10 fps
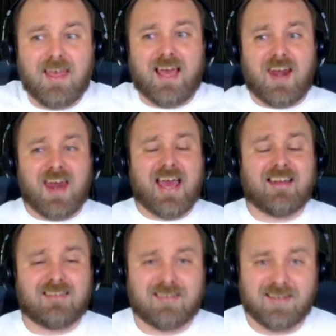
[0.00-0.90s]
And
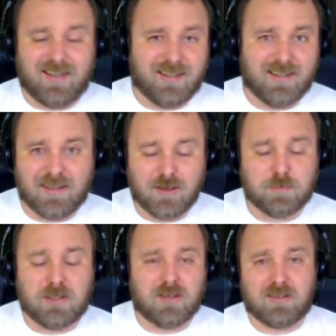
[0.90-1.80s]
that's
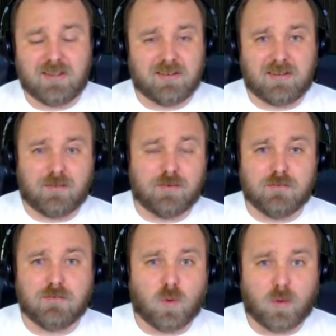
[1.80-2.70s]
because of these different
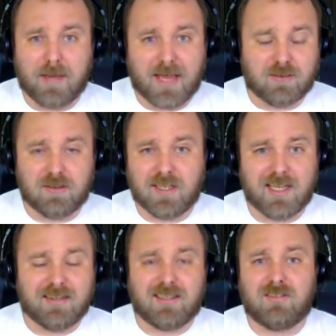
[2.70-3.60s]
formats. You can
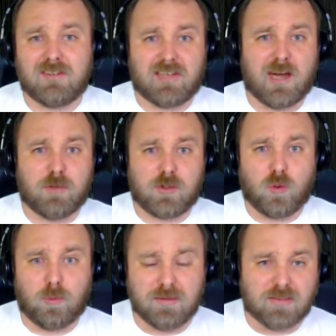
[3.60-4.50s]
get TVs now with
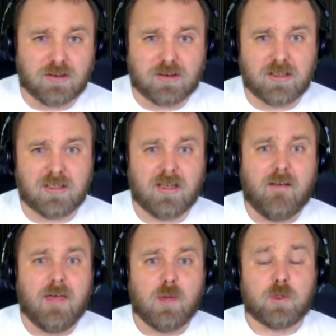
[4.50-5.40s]
Dolby Vision,
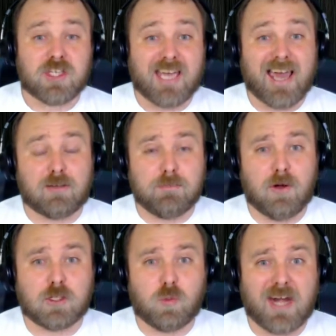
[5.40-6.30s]
which the
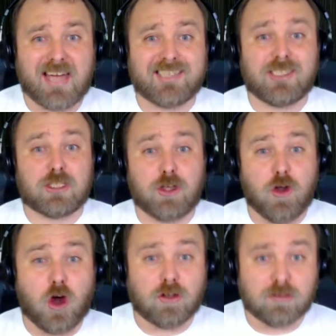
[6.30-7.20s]
Xbox One X does
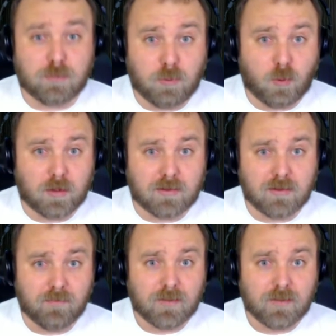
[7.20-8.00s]
not support.